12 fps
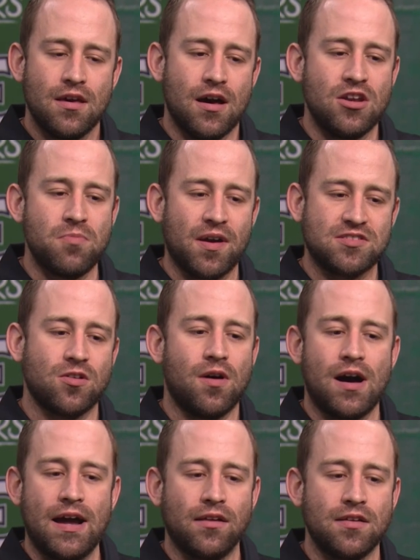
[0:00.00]
New Mexico
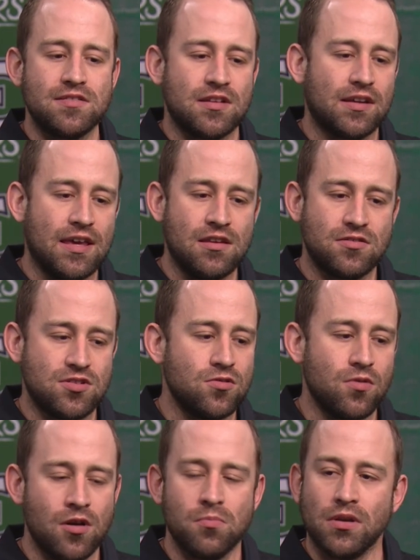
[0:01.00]
Highlands, and again,
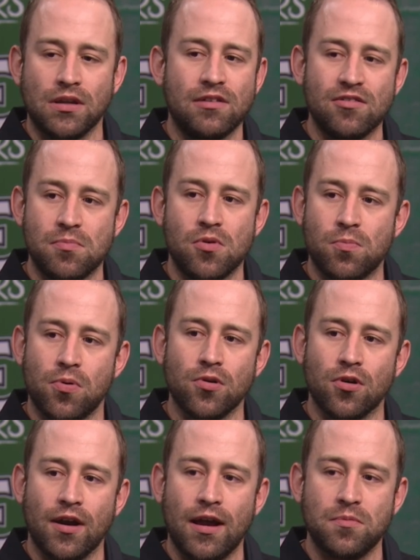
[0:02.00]
2 unbelievable
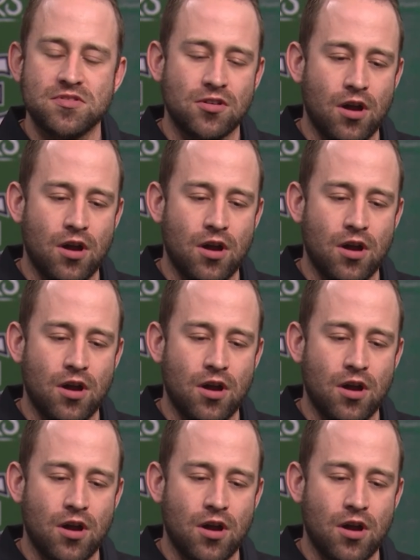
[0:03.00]
programs.